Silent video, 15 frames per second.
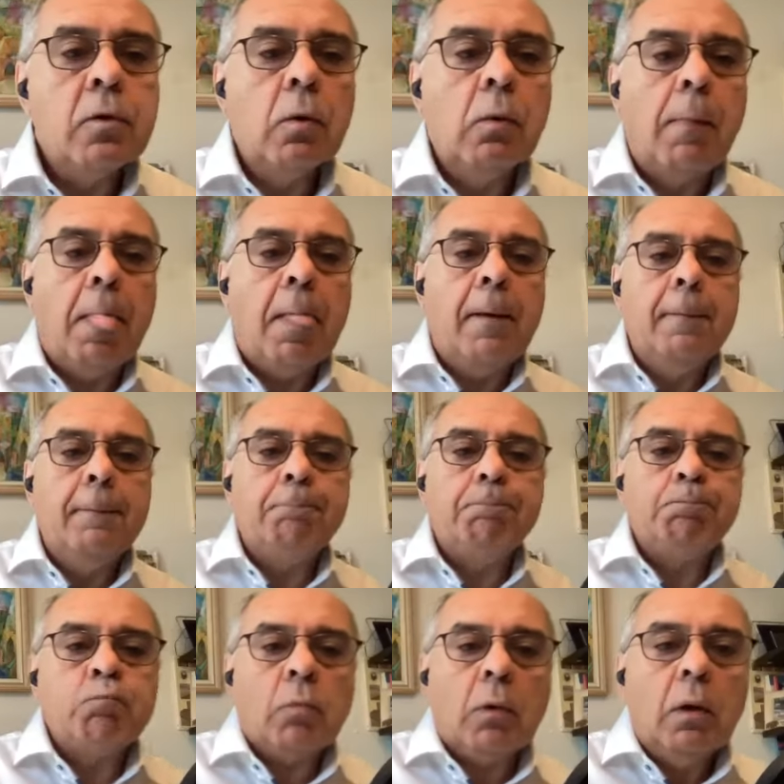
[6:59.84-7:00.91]
So um,
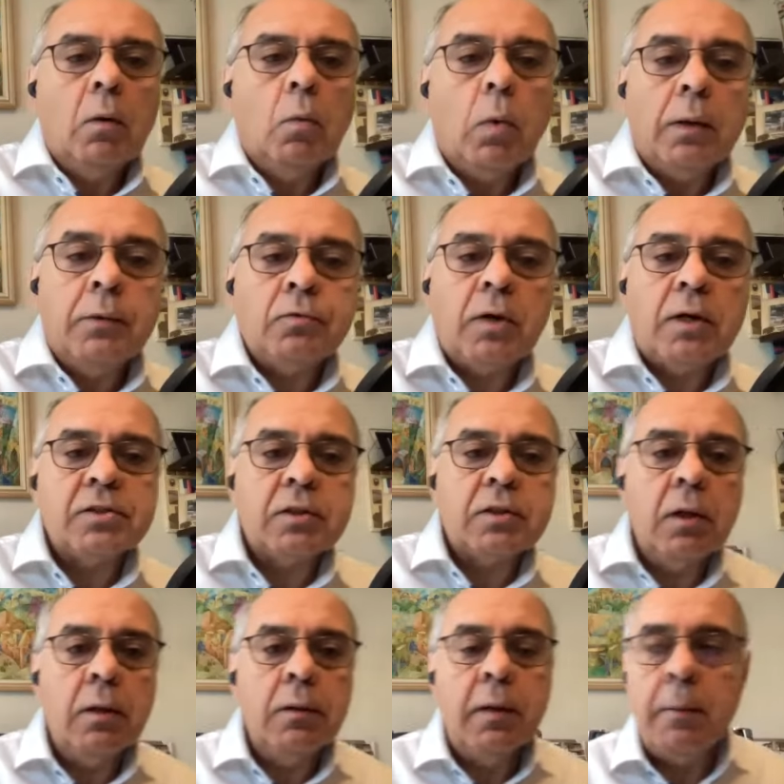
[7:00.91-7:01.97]
one trust
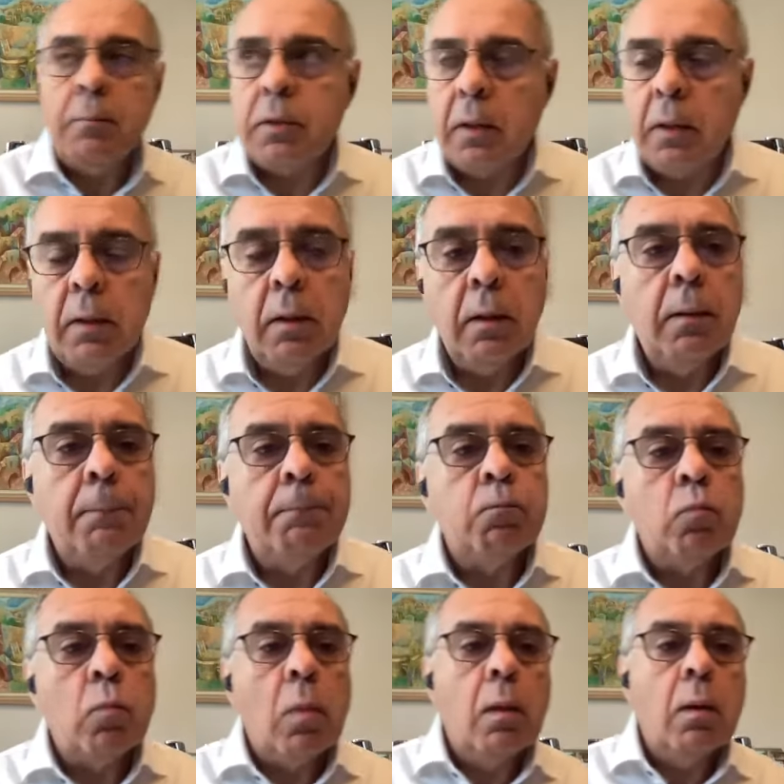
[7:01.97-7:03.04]
uh, named uh,
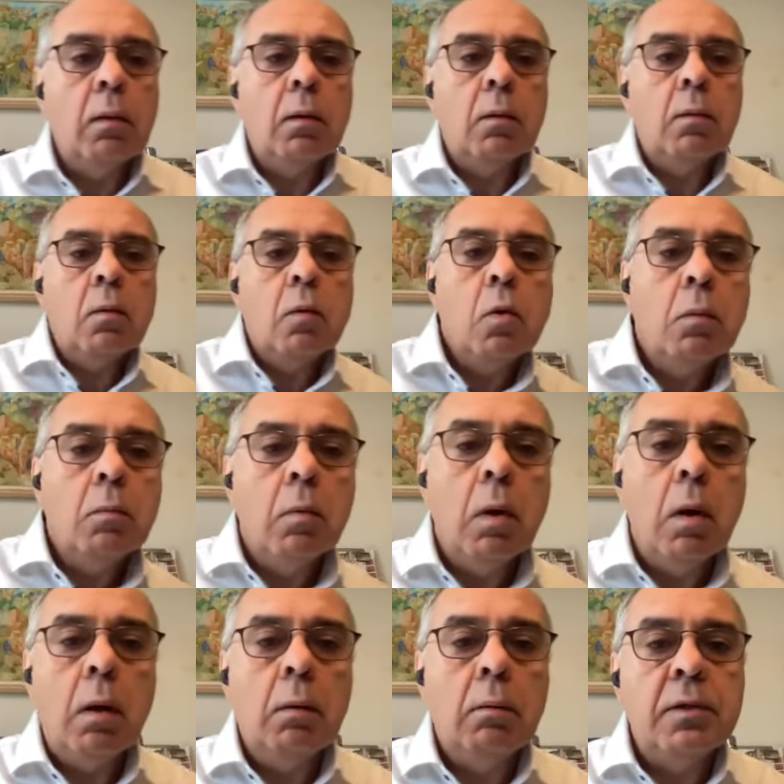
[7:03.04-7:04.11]

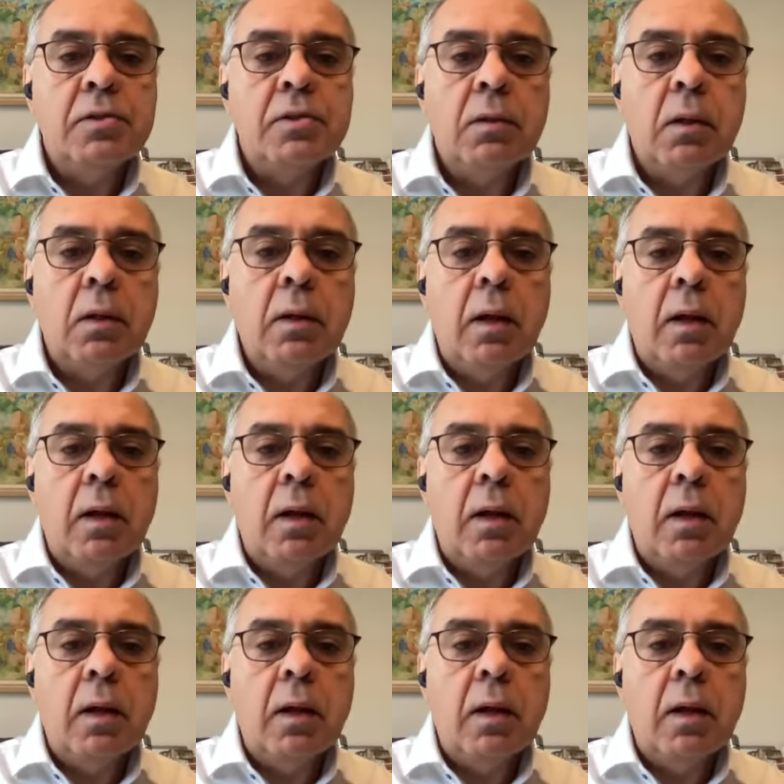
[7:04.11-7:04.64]
recently